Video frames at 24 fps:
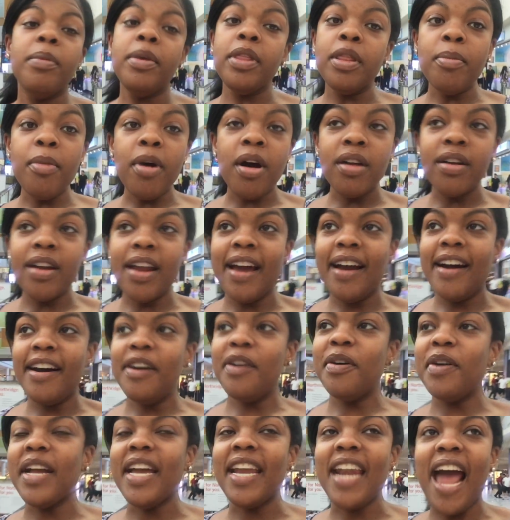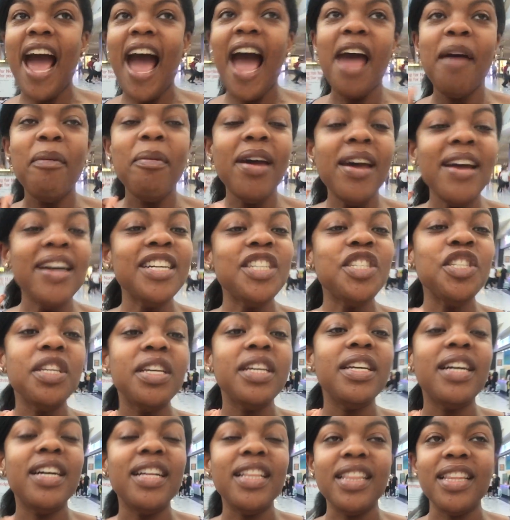I'm in the mall now, and I'm
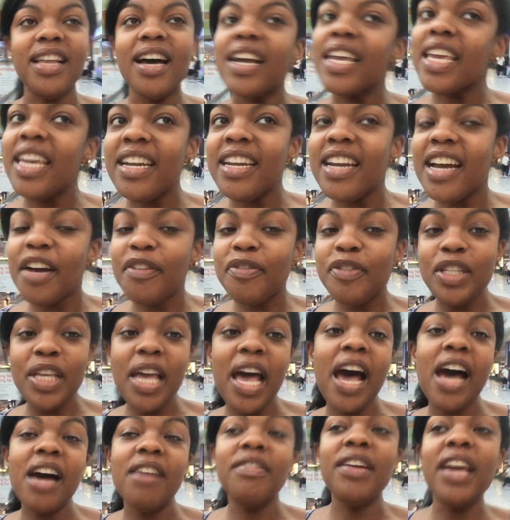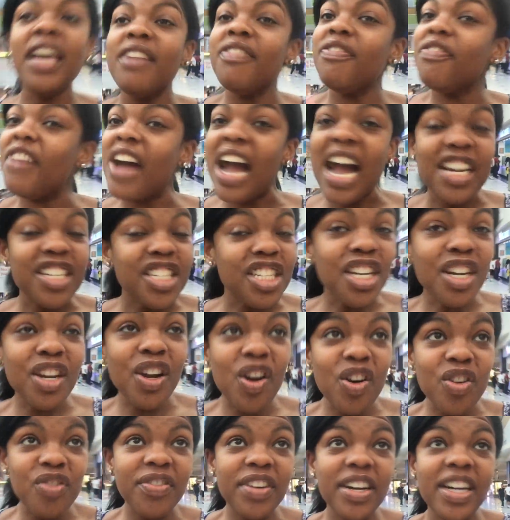actually lucky enough to have a Fashion
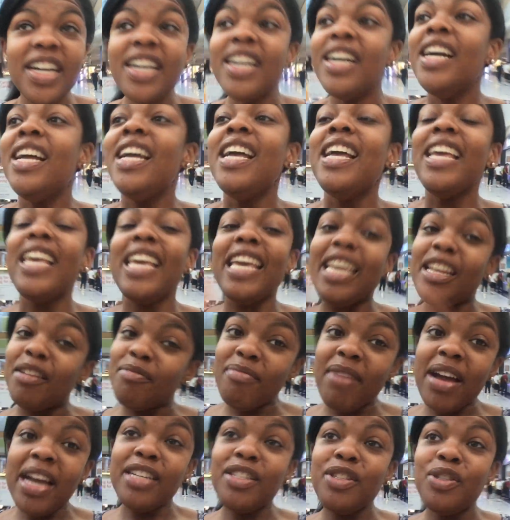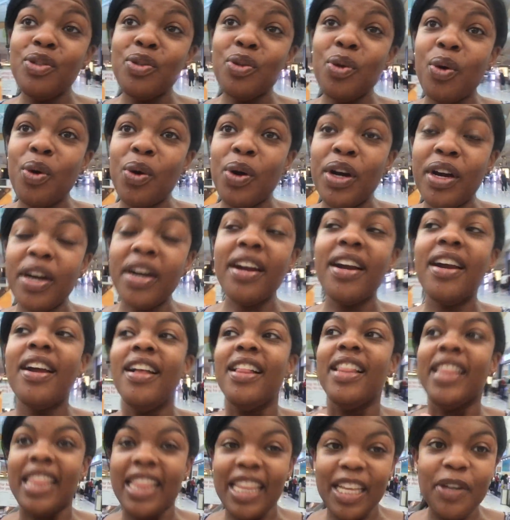Nova in my store,
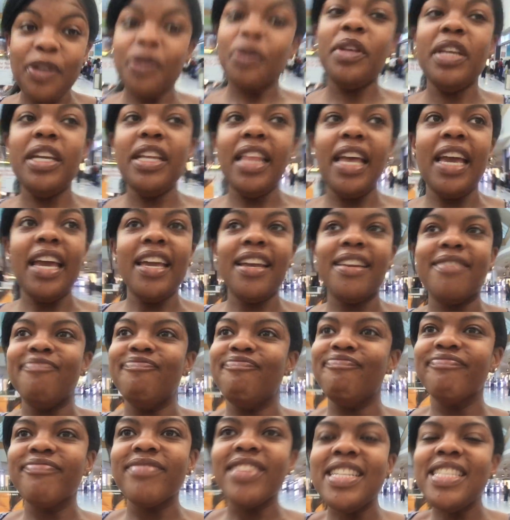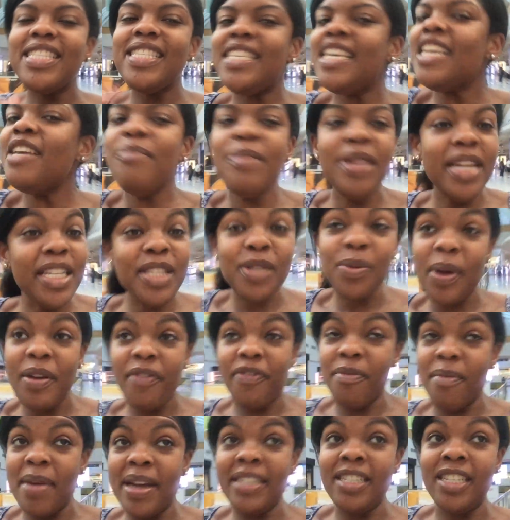literally like 10 minutes away
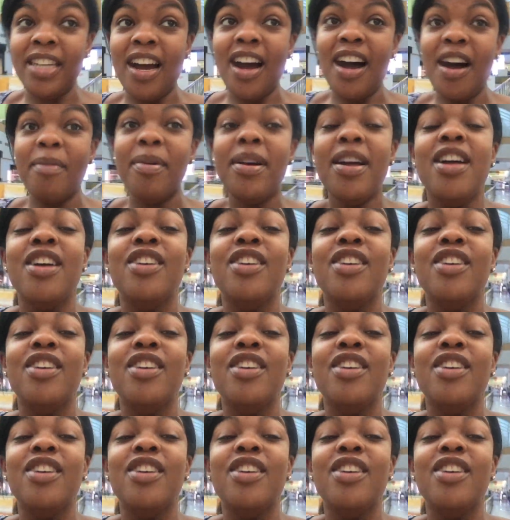from my job.